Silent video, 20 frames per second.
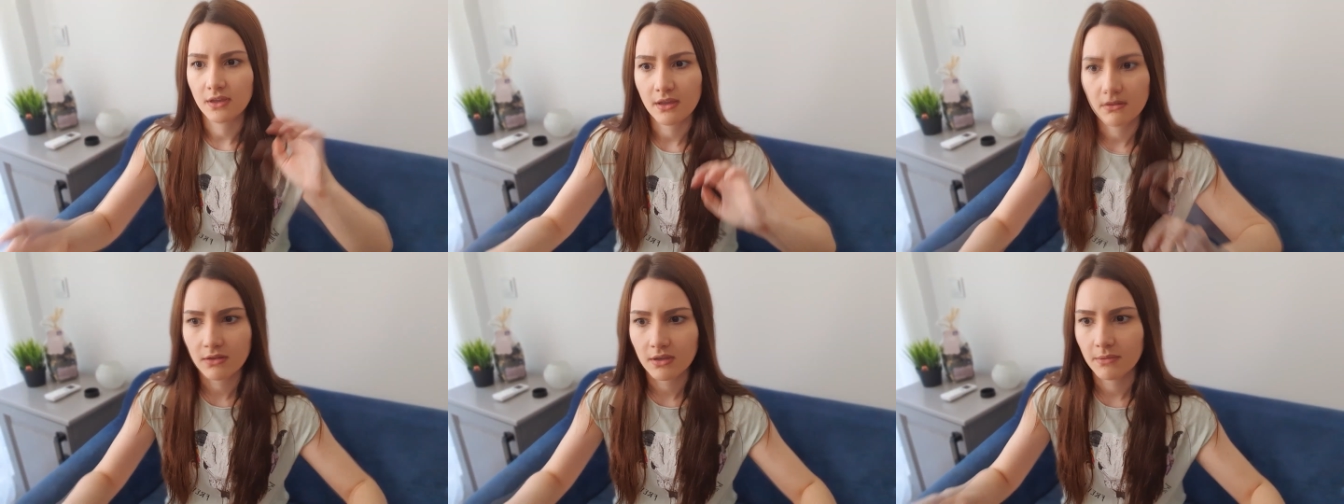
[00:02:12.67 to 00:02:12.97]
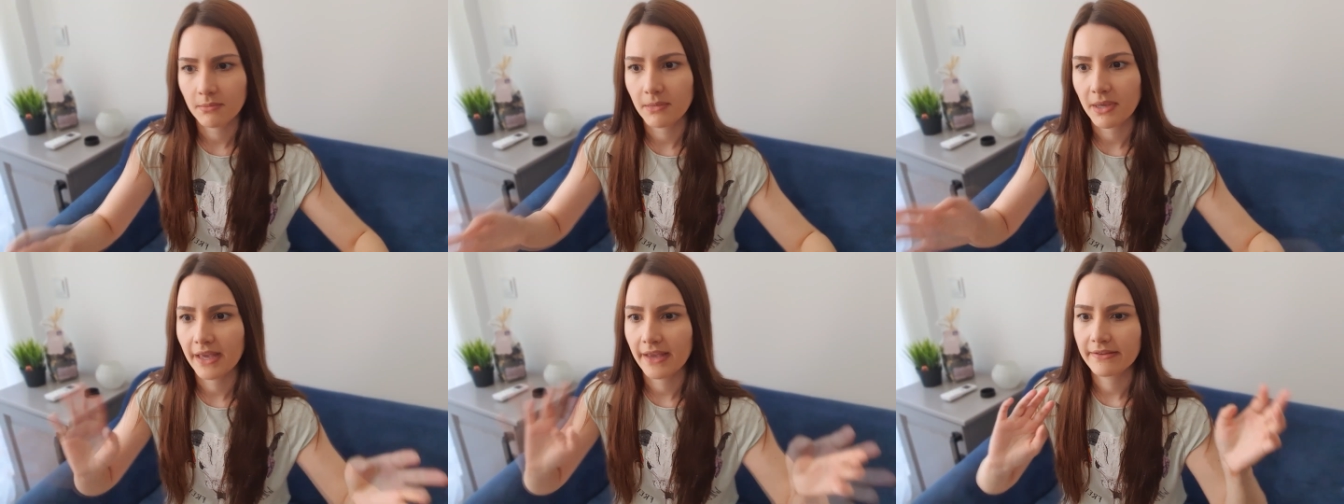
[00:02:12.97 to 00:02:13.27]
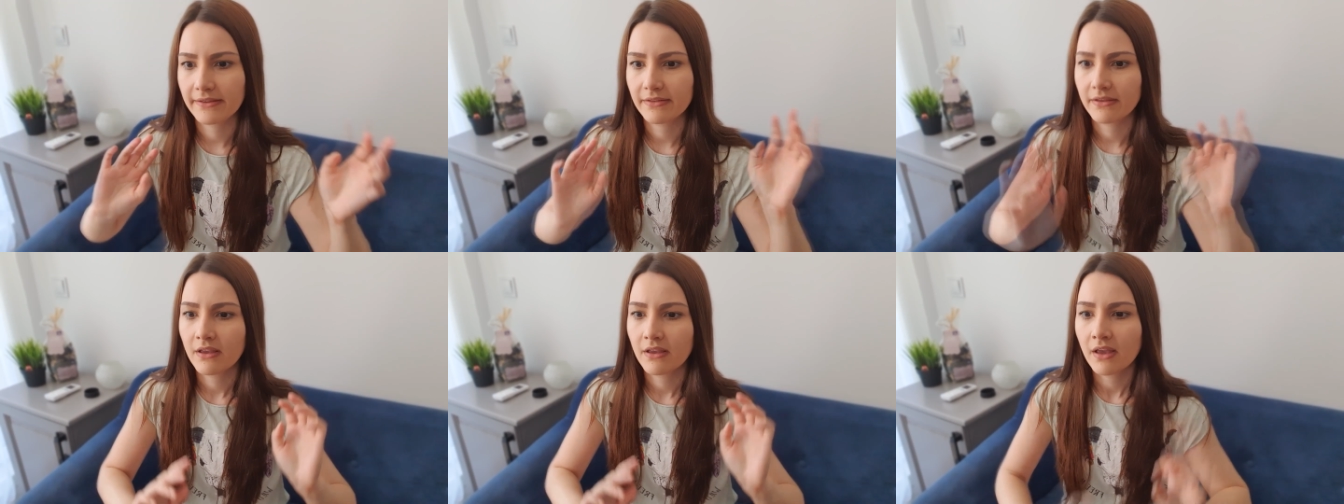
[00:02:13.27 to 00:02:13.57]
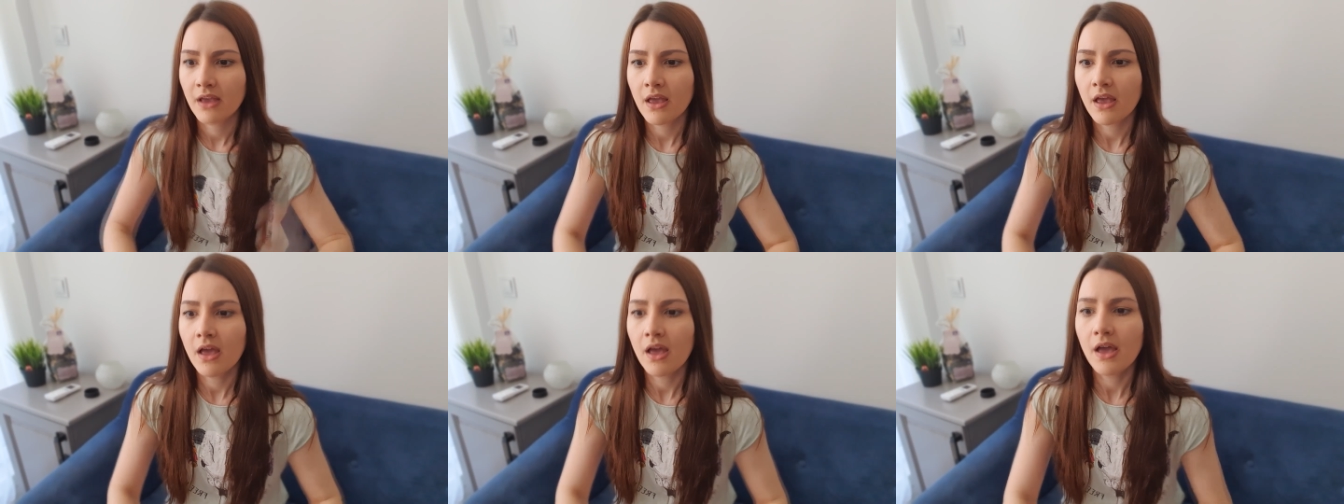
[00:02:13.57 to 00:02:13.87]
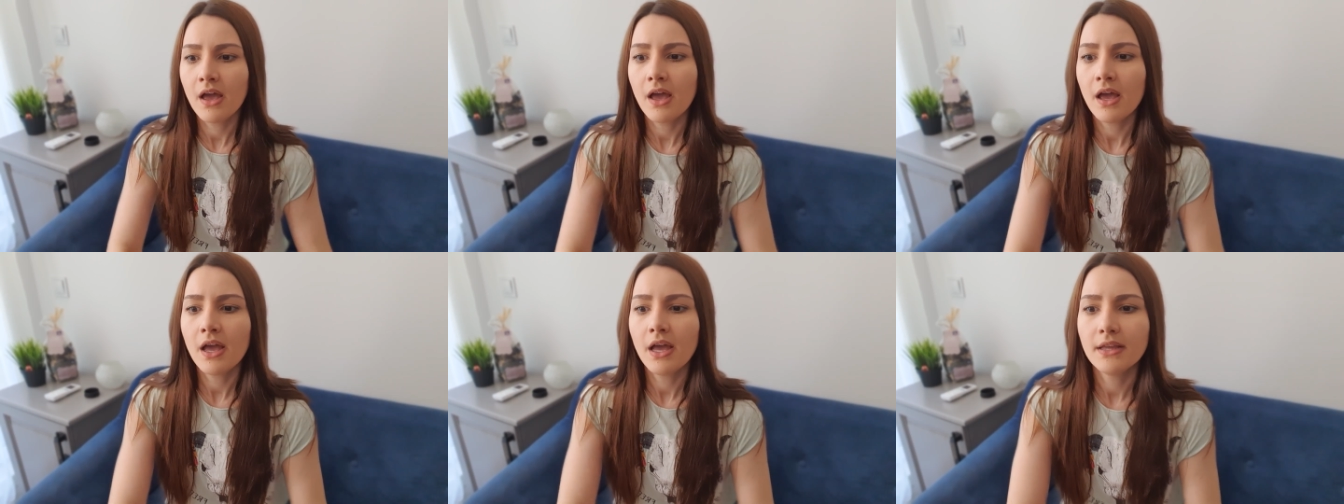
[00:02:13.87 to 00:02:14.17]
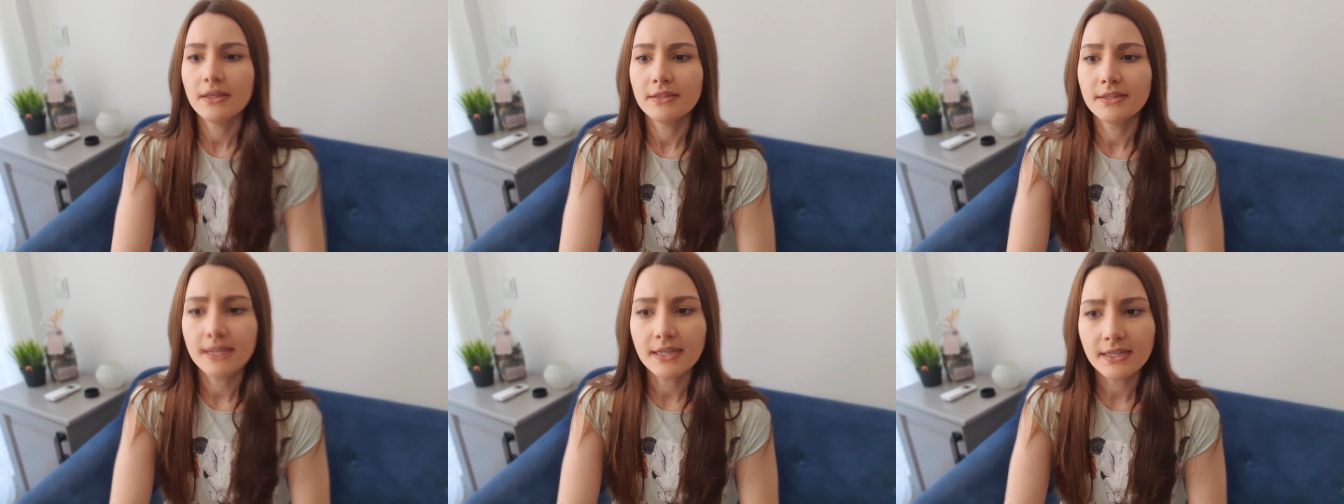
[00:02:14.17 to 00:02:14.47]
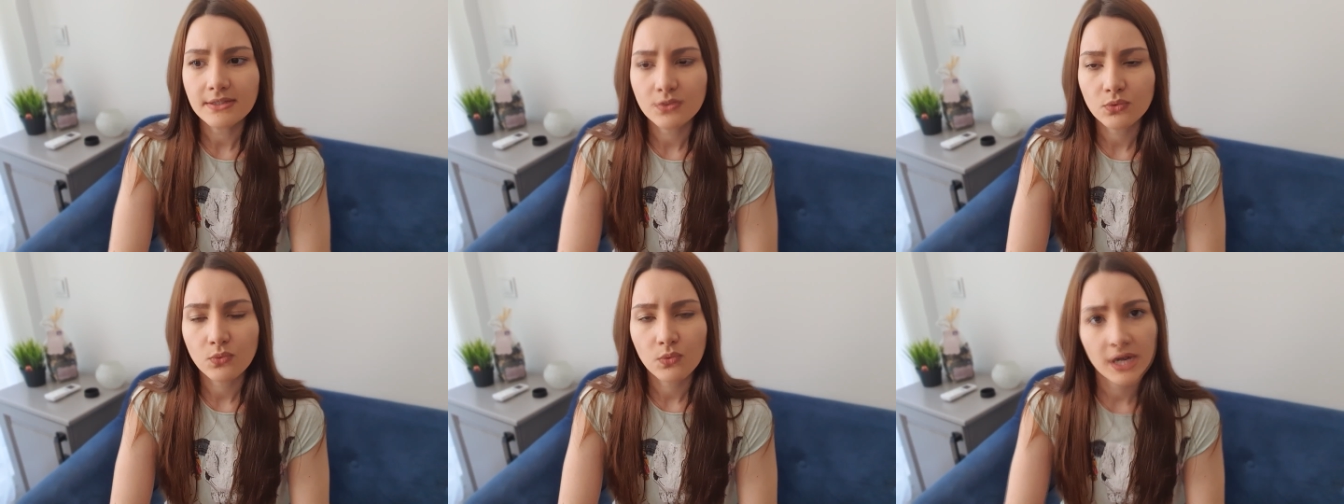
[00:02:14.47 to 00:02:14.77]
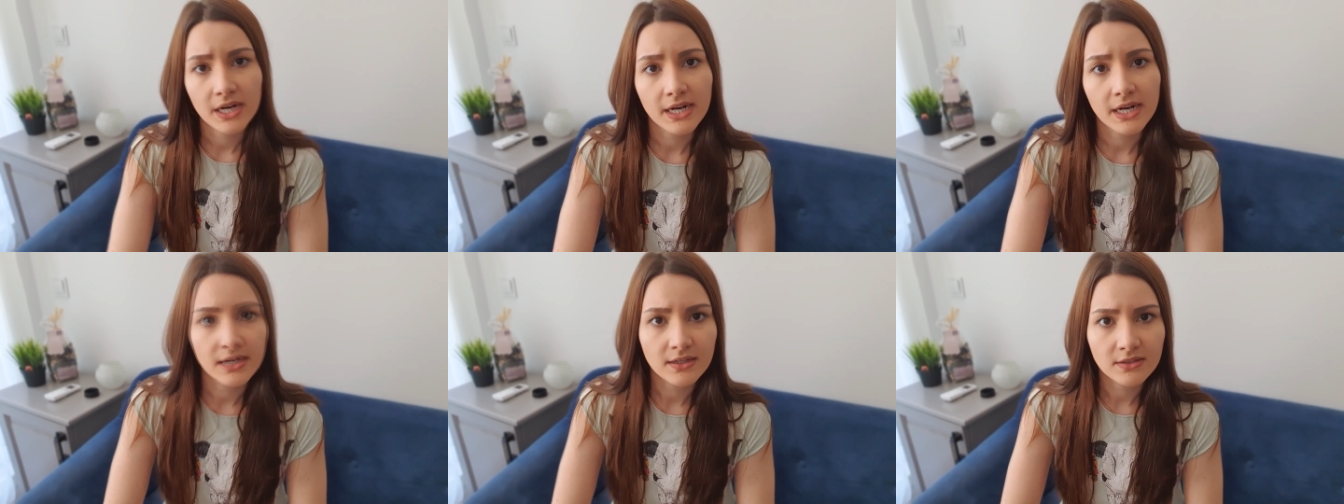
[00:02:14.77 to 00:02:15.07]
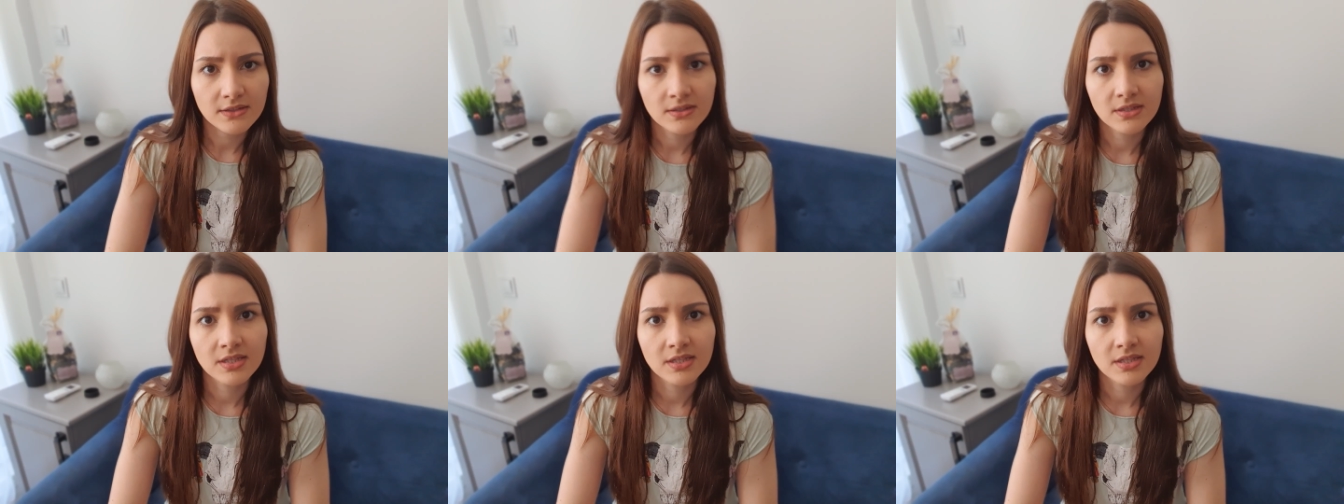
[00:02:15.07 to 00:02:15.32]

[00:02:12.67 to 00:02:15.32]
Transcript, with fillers: kill command. This worked